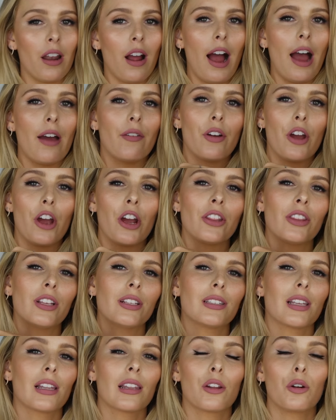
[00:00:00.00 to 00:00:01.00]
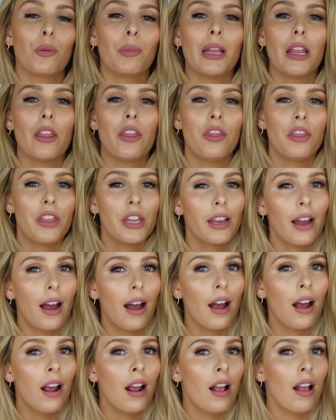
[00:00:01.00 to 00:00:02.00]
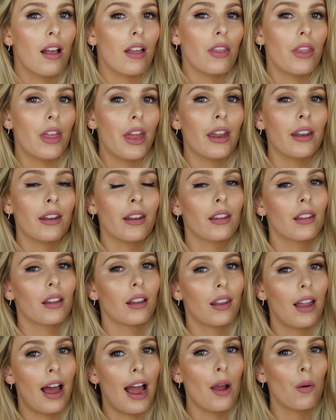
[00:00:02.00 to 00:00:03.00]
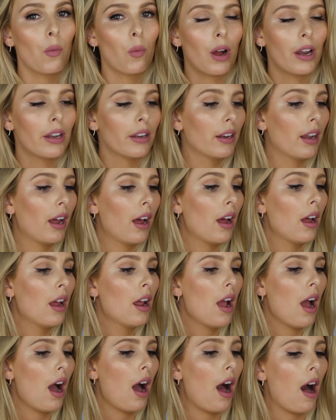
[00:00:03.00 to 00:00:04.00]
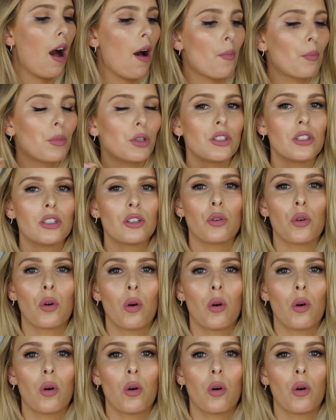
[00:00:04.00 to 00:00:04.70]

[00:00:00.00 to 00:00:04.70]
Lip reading: I've heard that it's a little bit thicker than the Light Wonder, but still